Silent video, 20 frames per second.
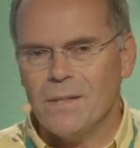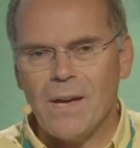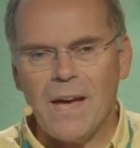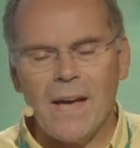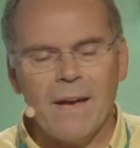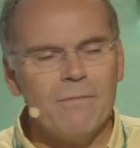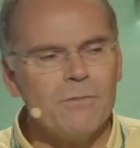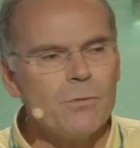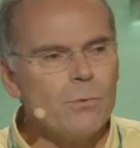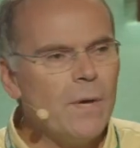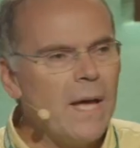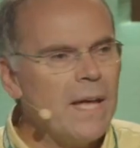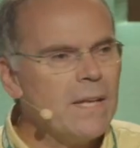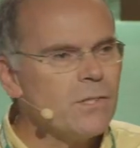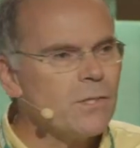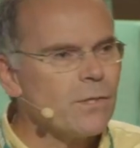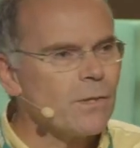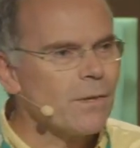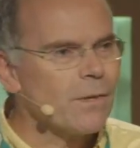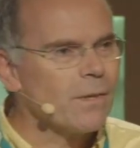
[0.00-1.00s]
you have to
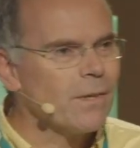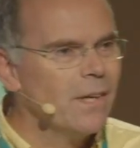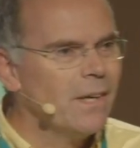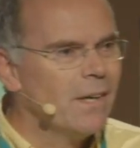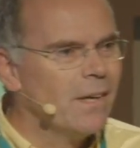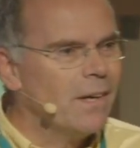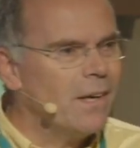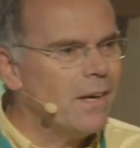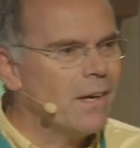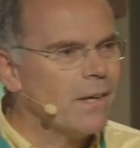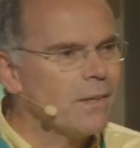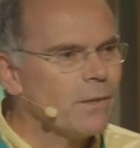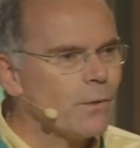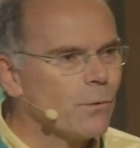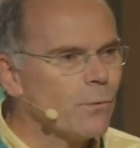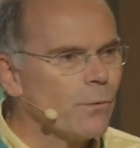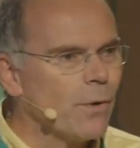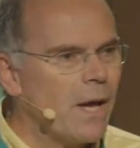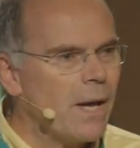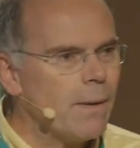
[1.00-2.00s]
enter
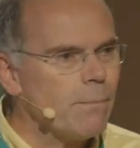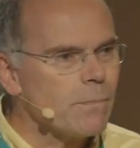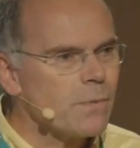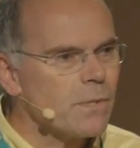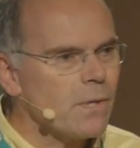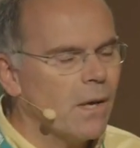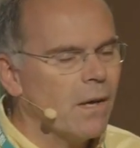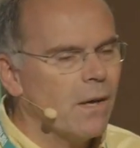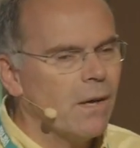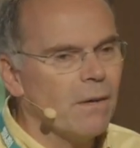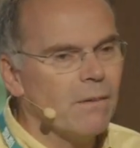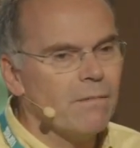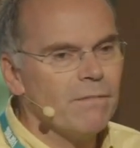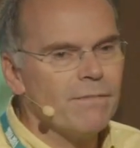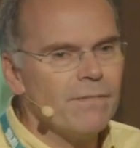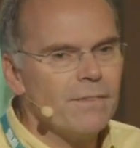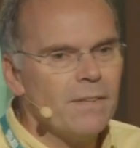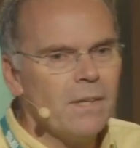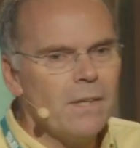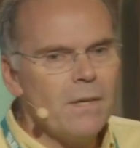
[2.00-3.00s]
100 grams
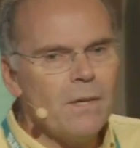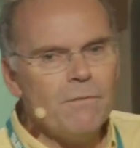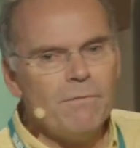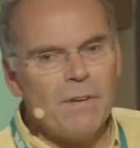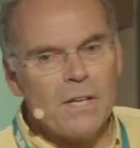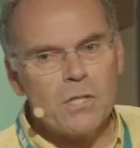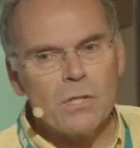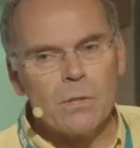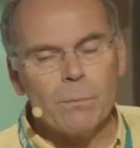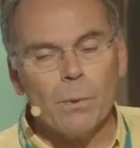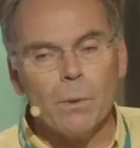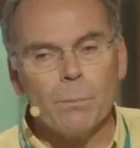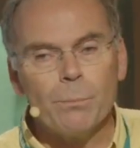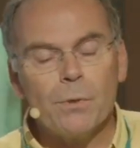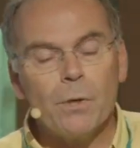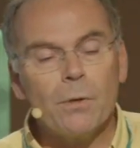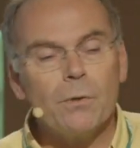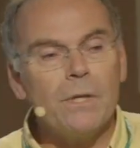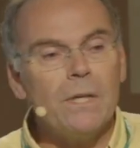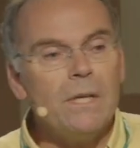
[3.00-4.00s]
of vegetable
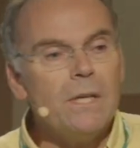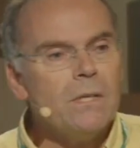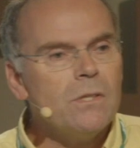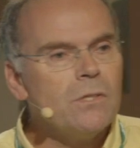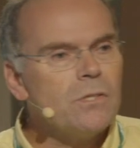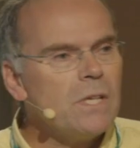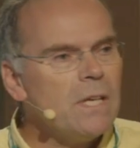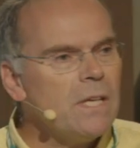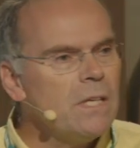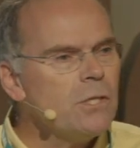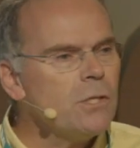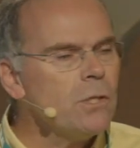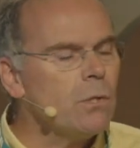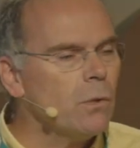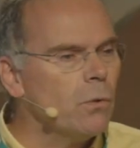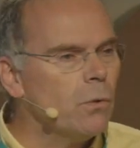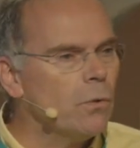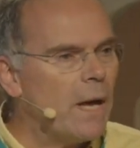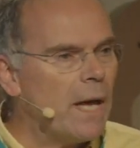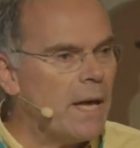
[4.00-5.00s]
proteins
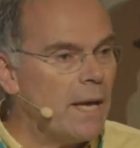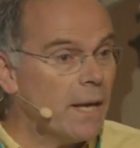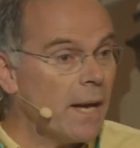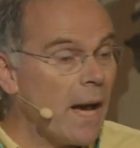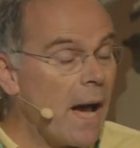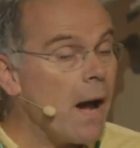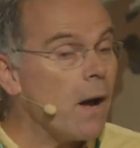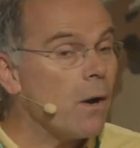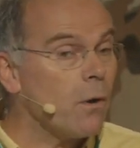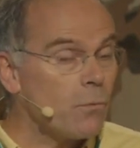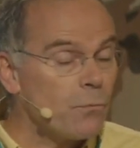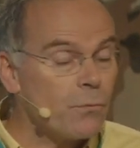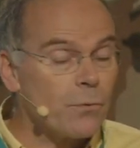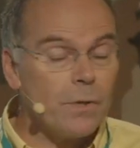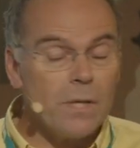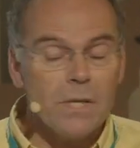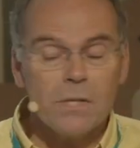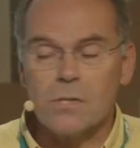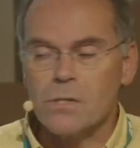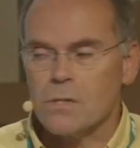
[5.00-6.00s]
into a cow,
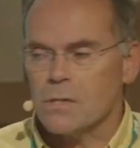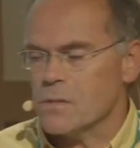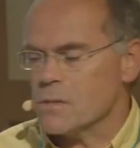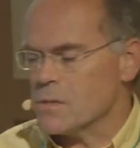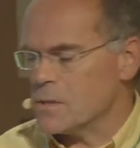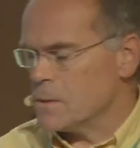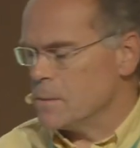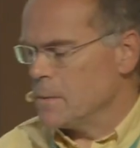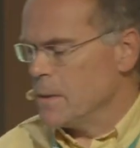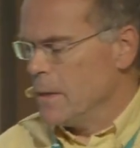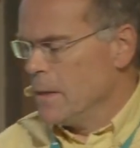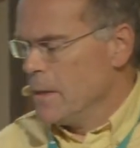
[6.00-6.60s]
for instance.